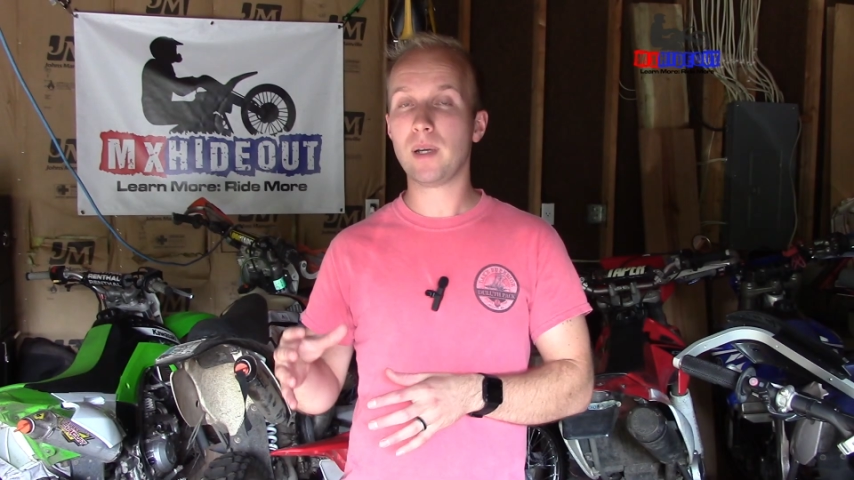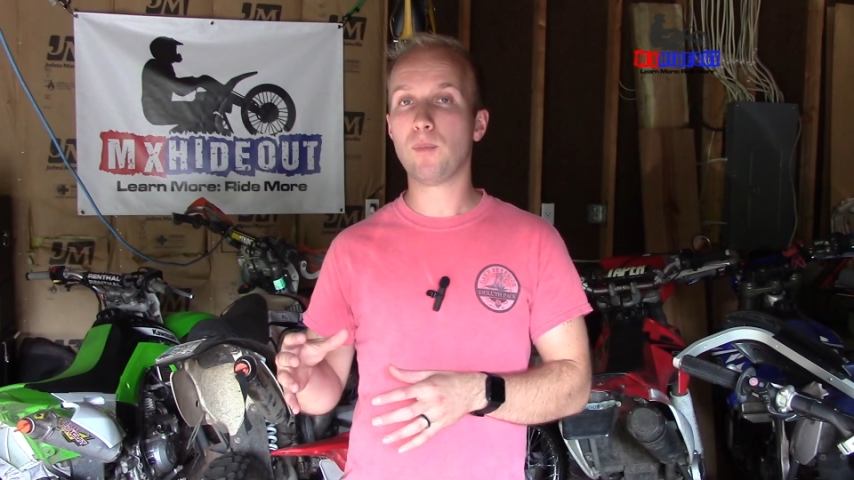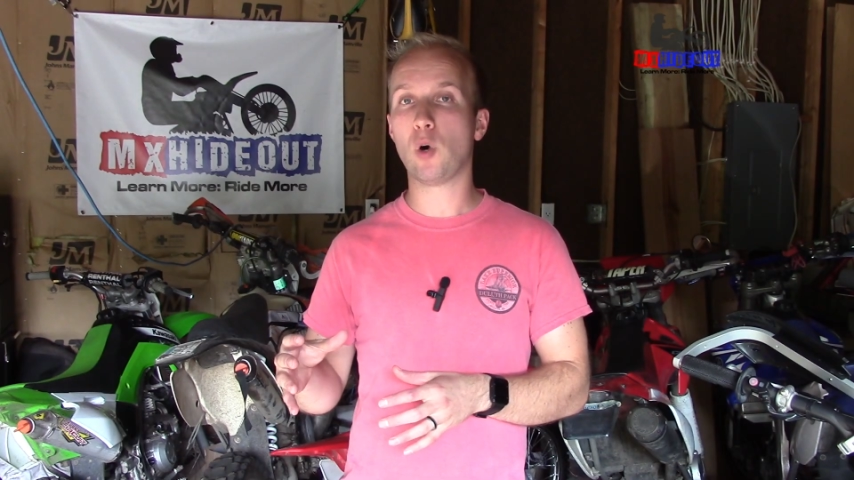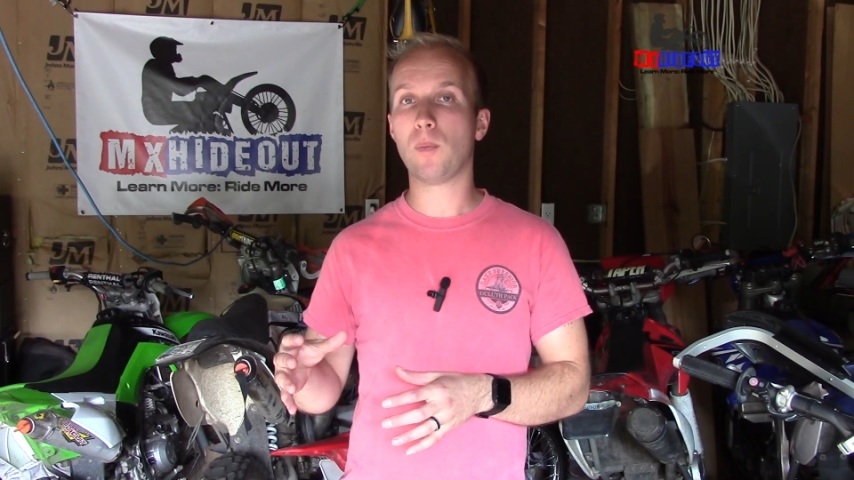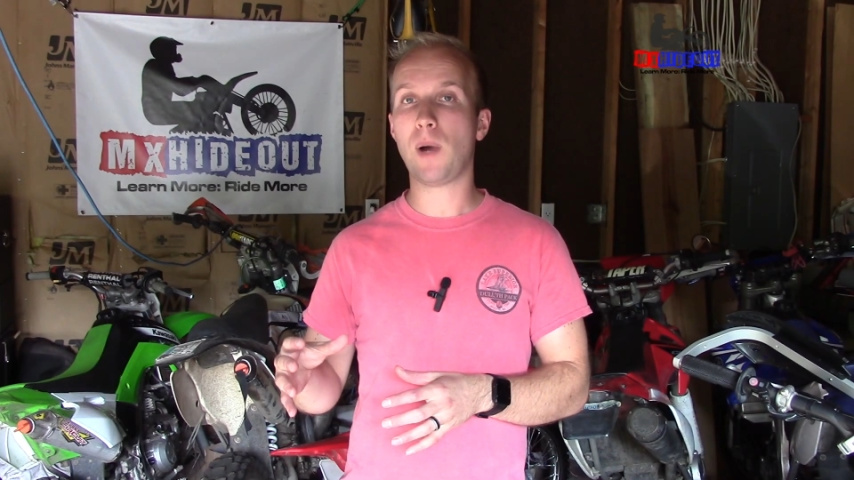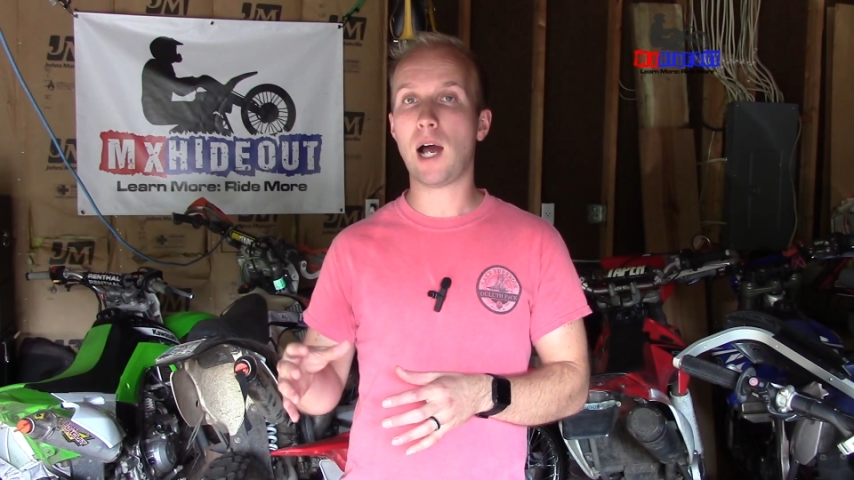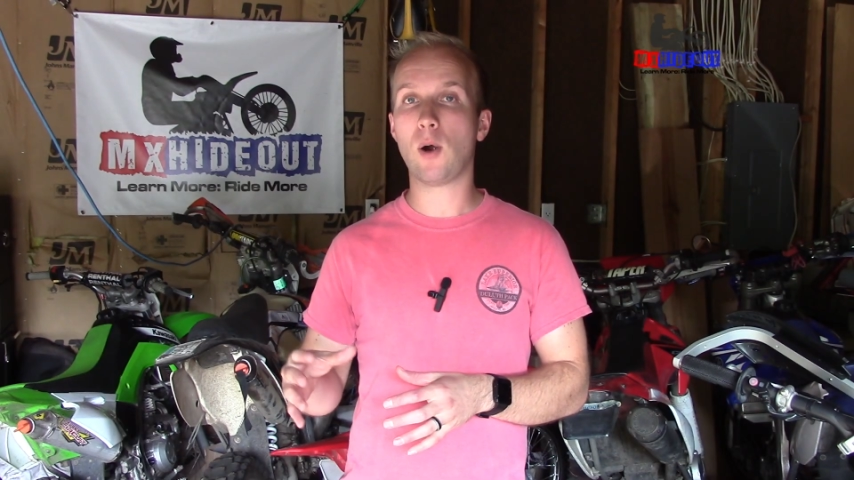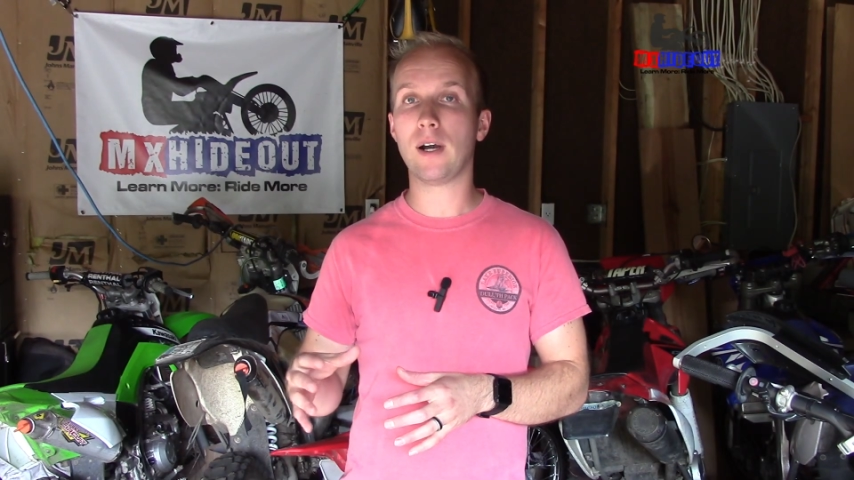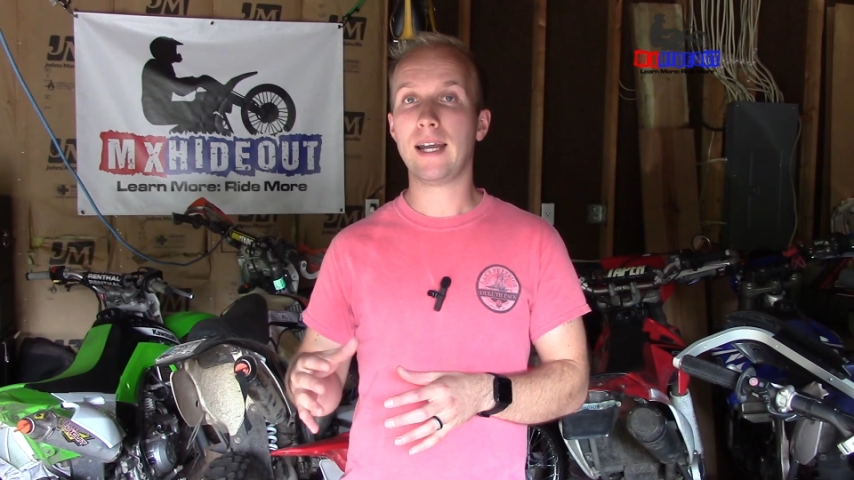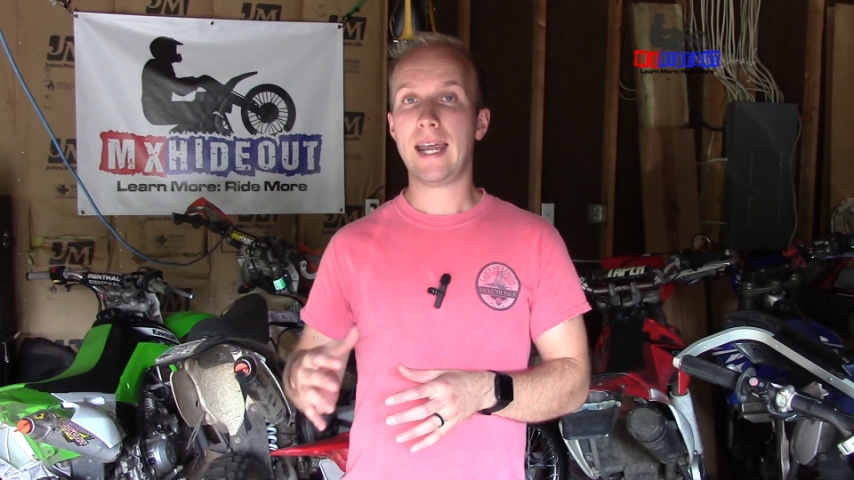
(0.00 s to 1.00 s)
bit more
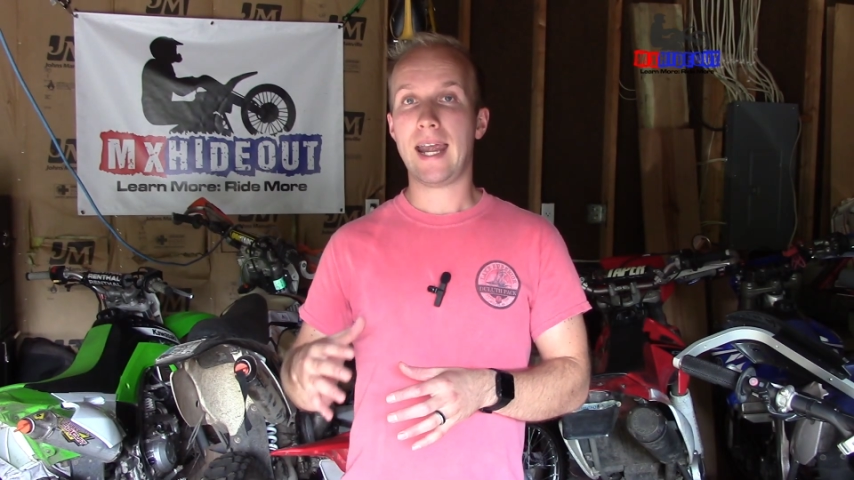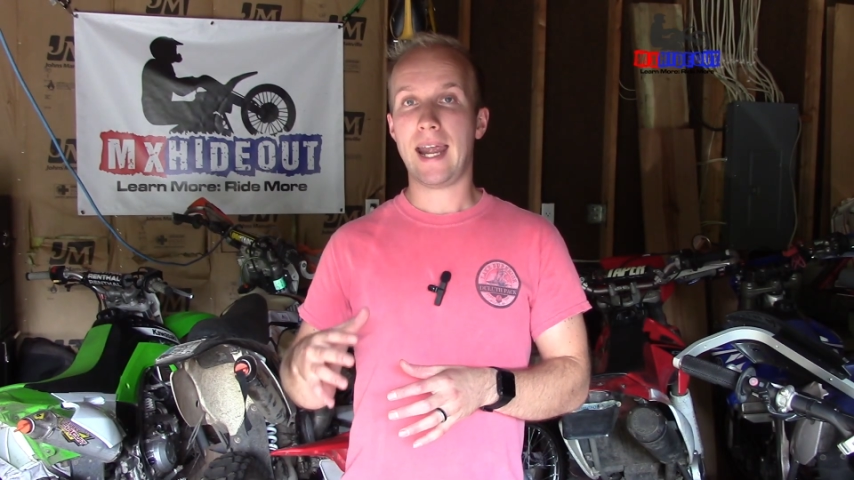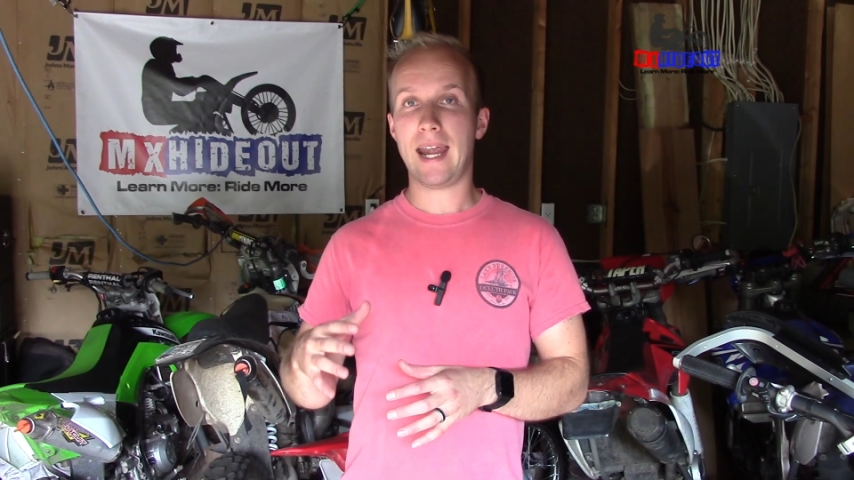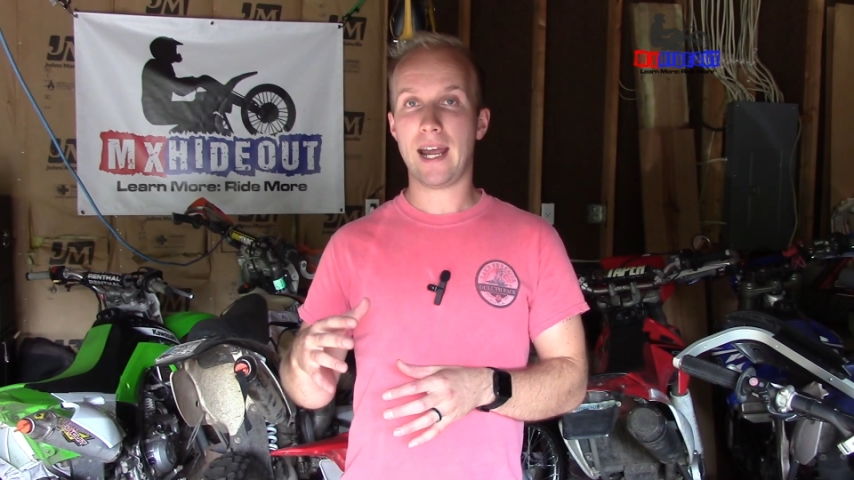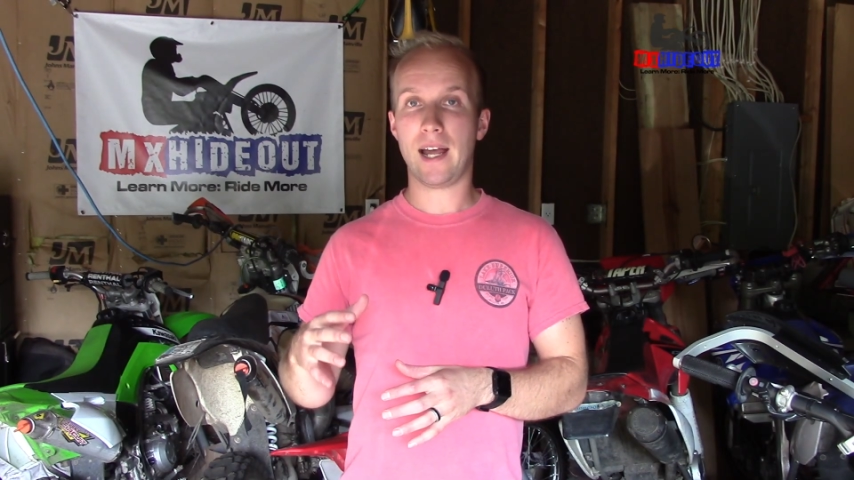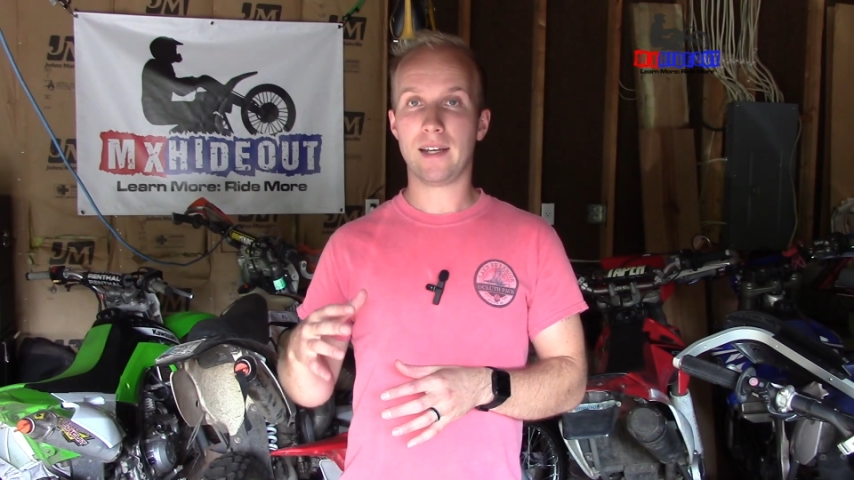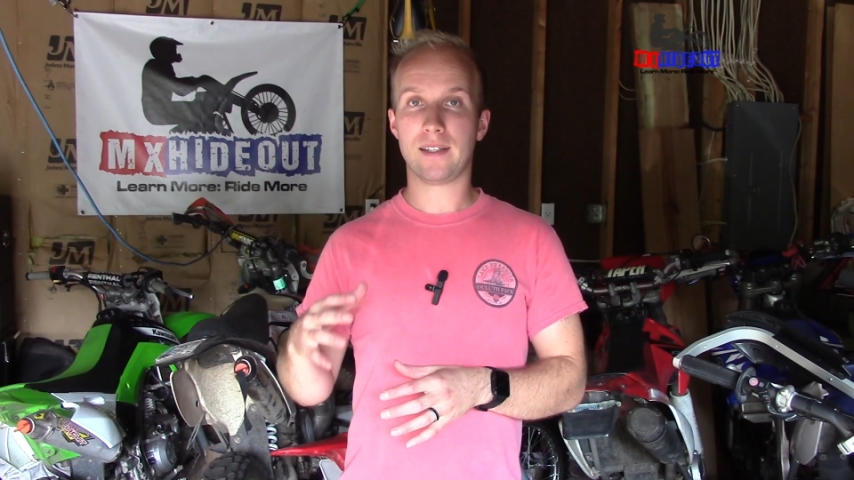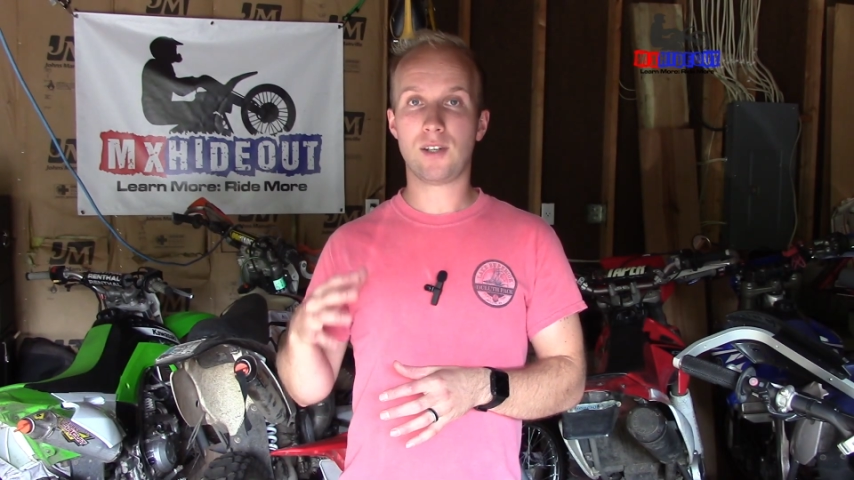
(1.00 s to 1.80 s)
power, and